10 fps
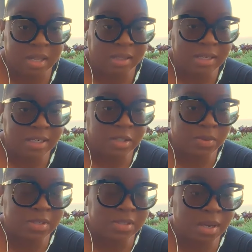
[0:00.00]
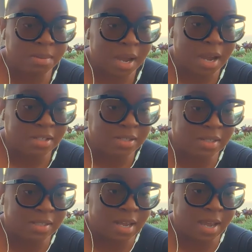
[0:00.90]
leading to a subconscious
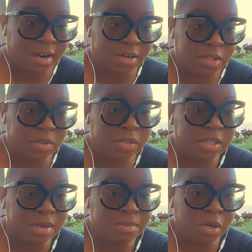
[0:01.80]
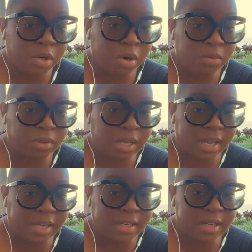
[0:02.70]
desire to dim your own
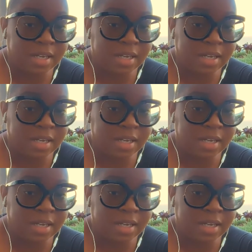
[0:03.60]
light